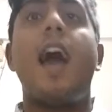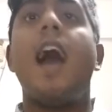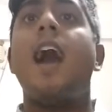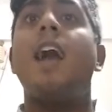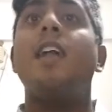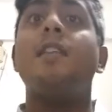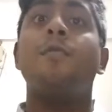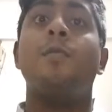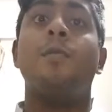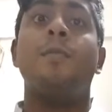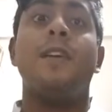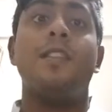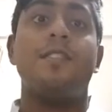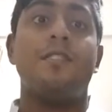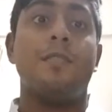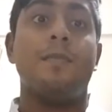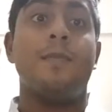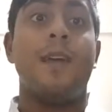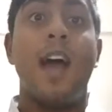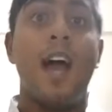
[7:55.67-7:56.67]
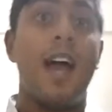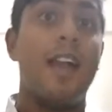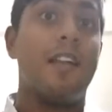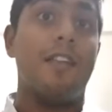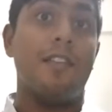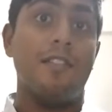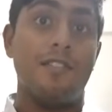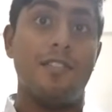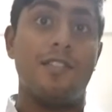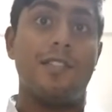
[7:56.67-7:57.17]
add momentum, add
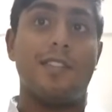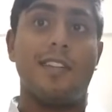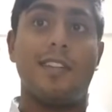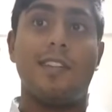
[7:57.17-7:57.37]
energy to